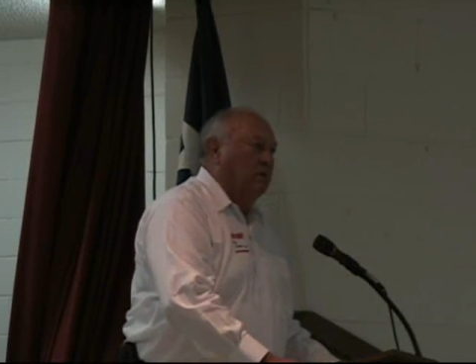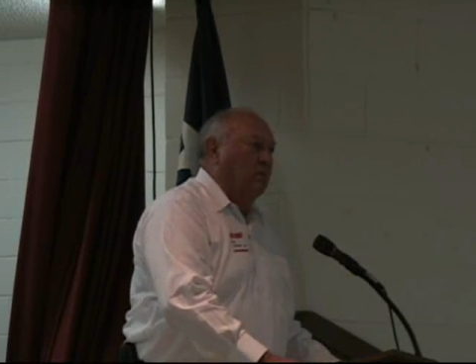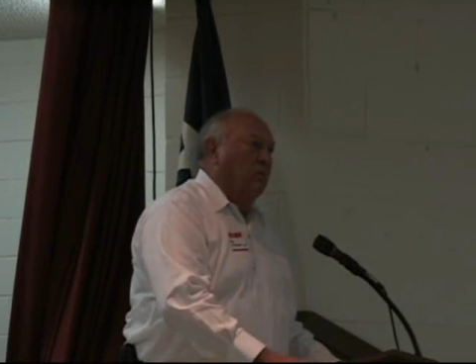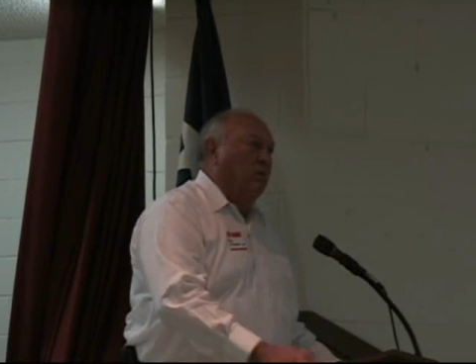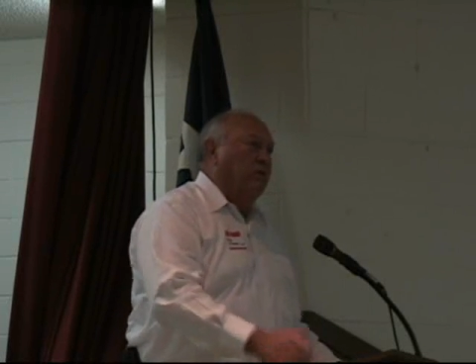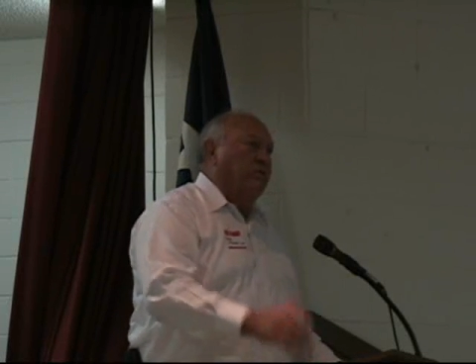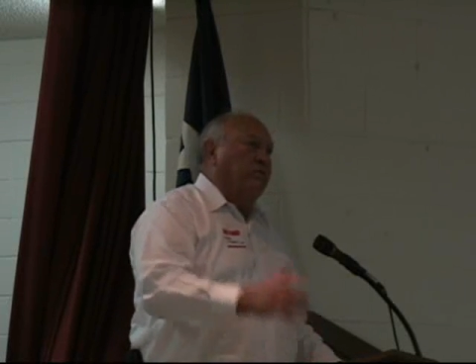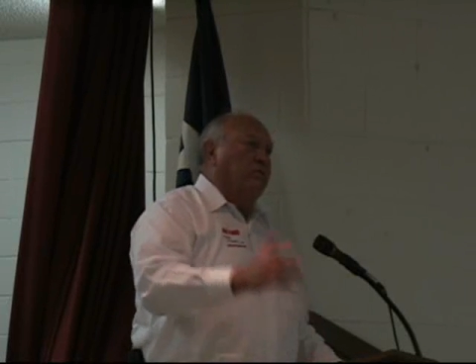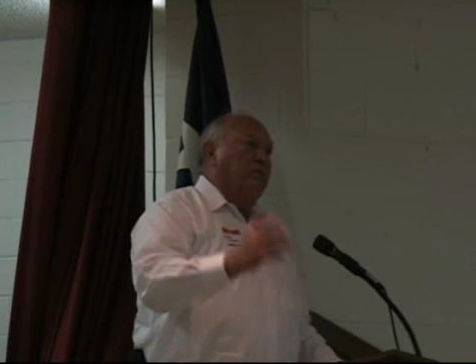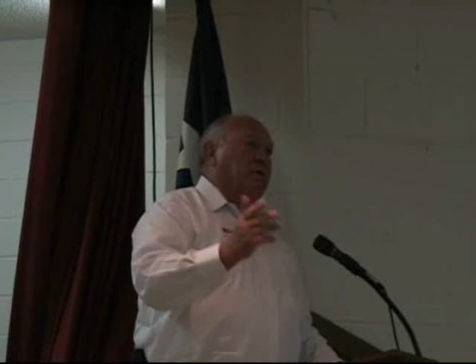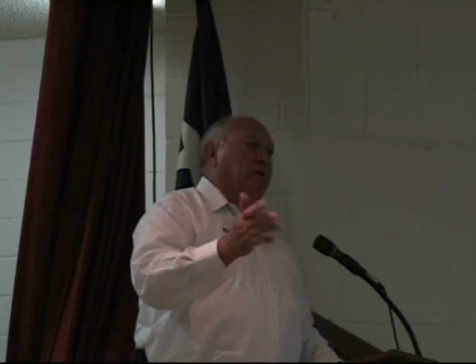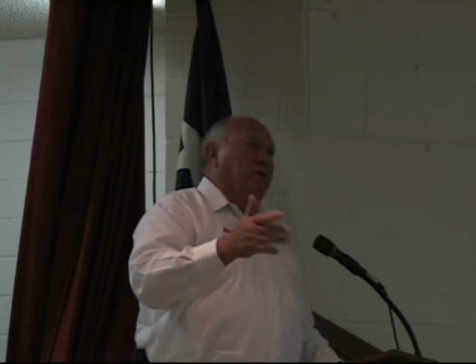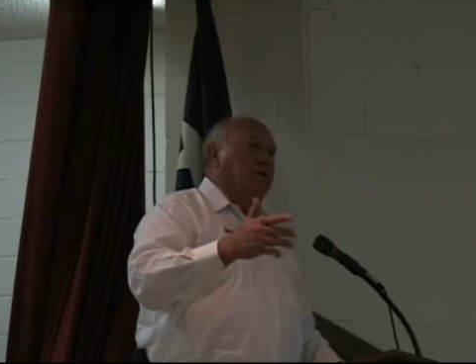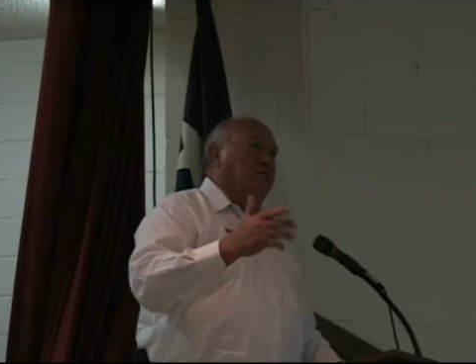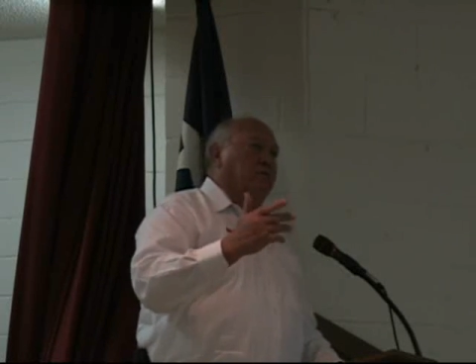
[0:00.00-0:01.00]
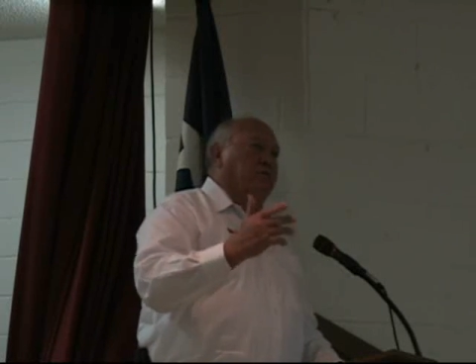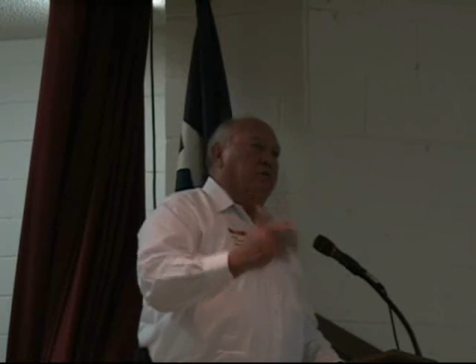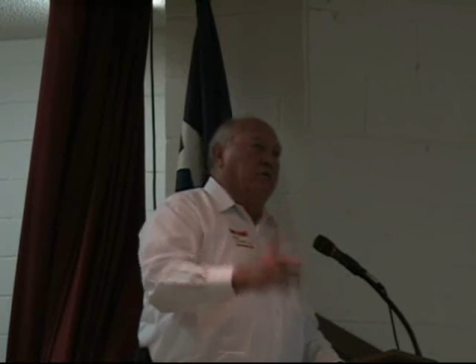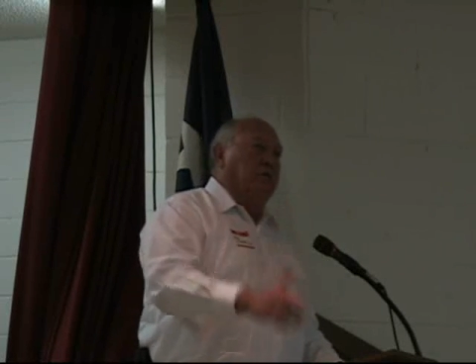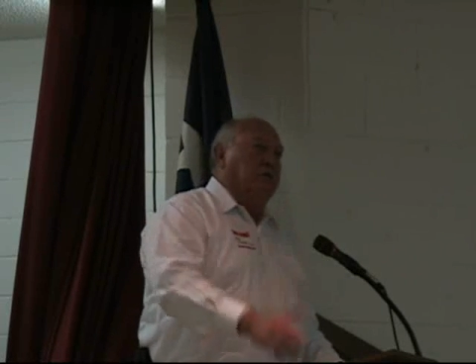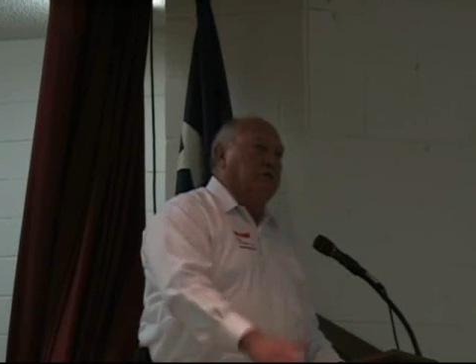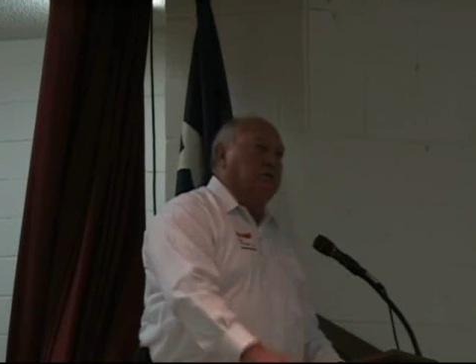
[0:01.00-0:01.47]
excellence,
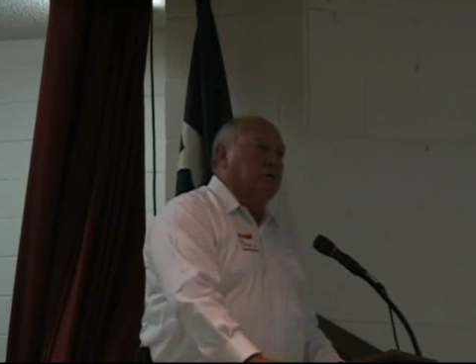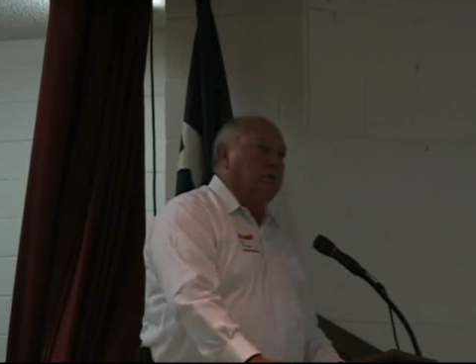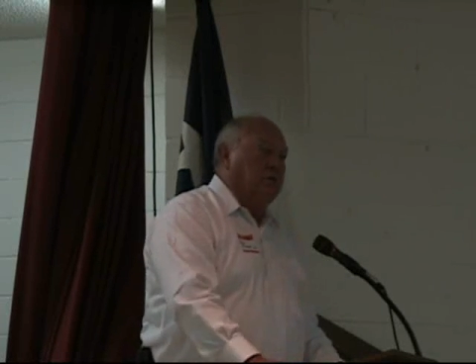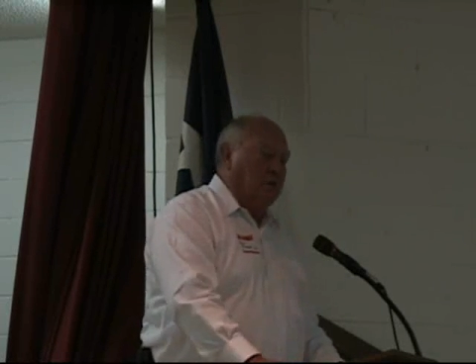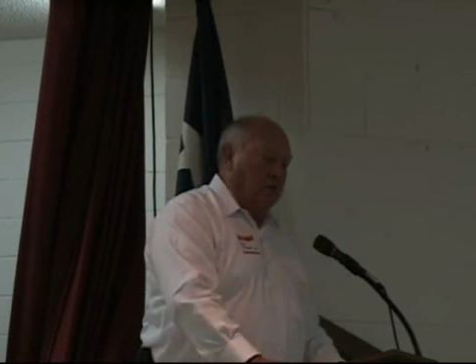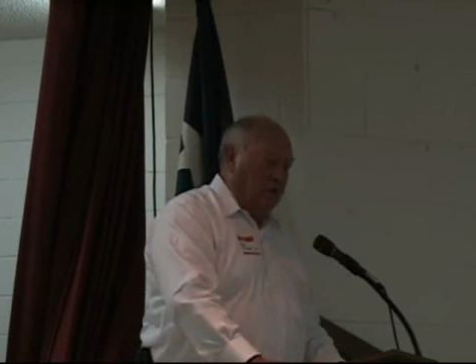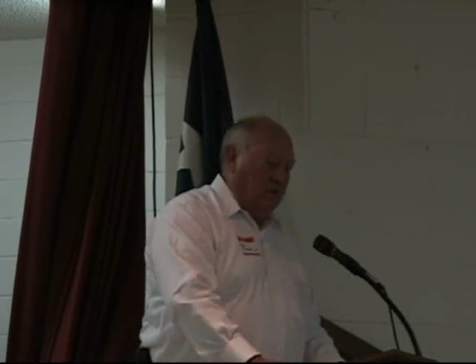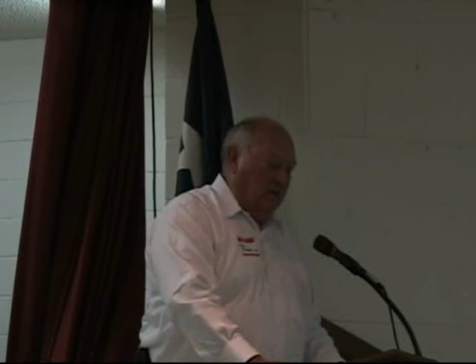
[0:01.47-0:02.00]
innovation, ethical